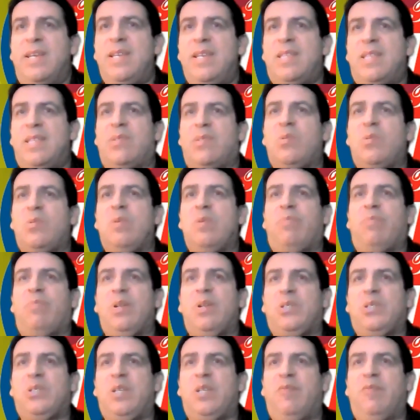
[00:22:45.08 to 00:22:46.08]
He threw a
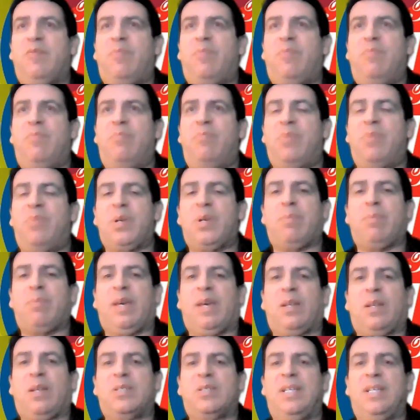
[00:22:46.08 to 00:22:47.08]
bunch of beer
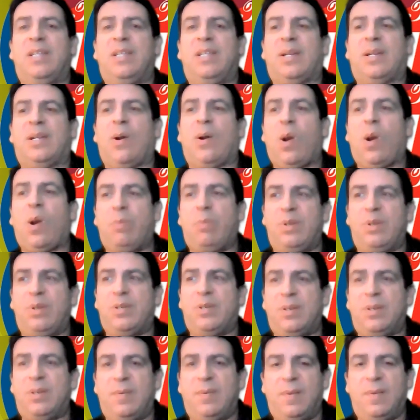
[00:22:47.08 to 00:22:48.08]
bottles in the
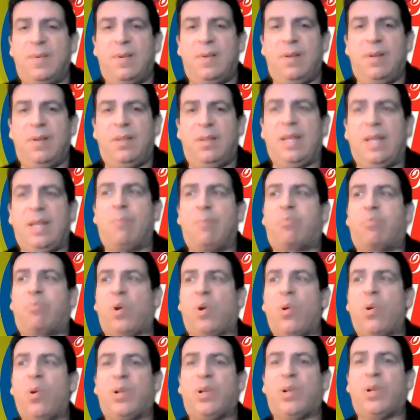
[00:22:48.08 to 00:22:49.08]
garbage that
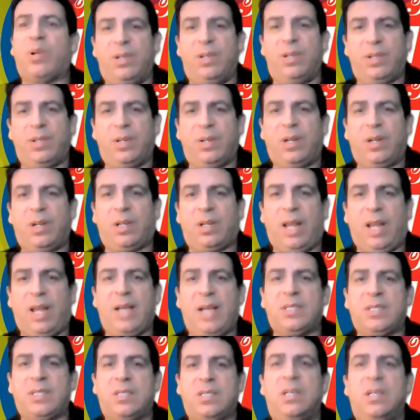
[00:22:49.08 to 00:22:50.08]
broke,
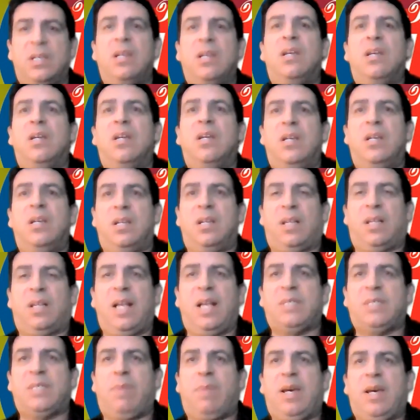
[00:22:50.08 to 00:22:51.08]
glass
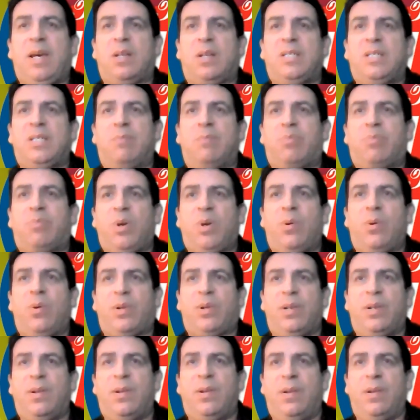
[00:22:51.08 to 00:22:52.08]
glass bottles that
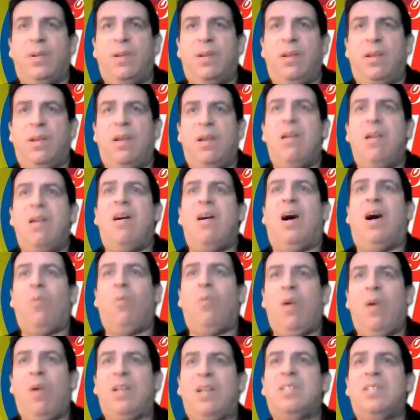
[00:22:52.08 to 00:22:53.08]
broke.
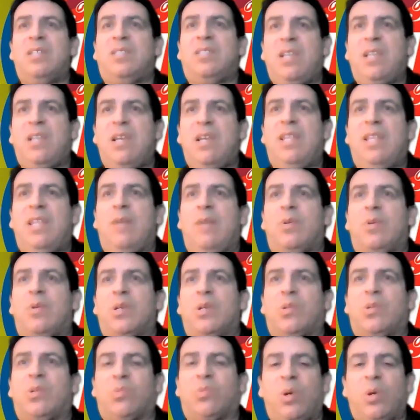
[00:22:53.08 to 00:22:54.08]
I want to say they
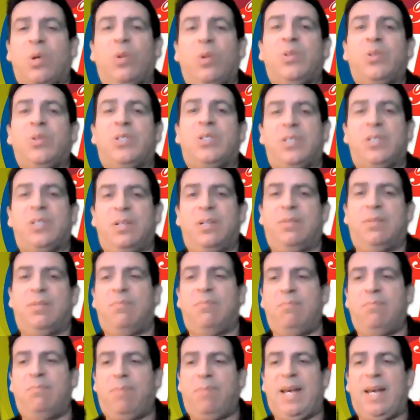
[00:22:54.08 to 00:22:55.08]
were Grolsch
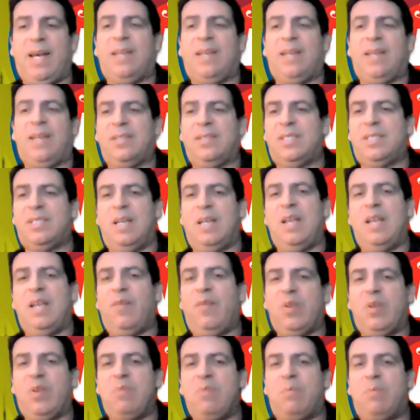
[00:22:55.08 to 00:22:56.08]
bottles.
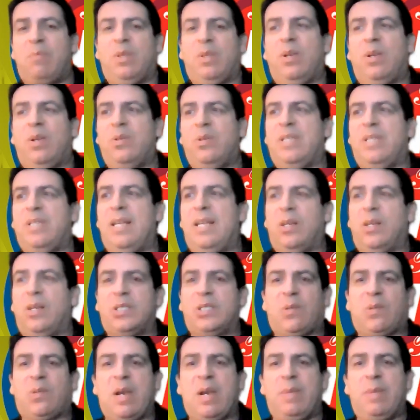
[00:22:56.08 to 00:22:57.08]
You know, if you remember those, they had a
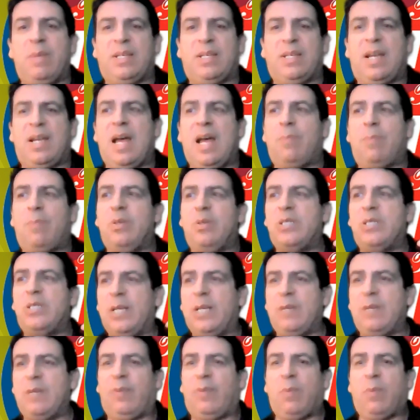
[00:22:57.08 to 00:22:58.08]
little ceramic top. We used
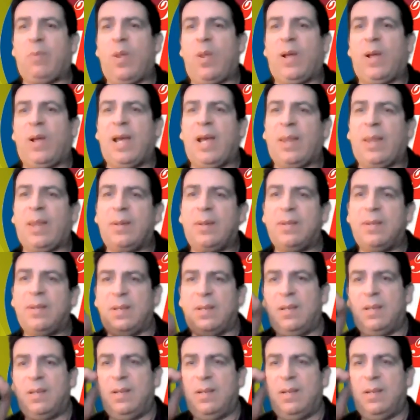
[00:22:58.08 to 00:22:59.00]
to get them from Long Island.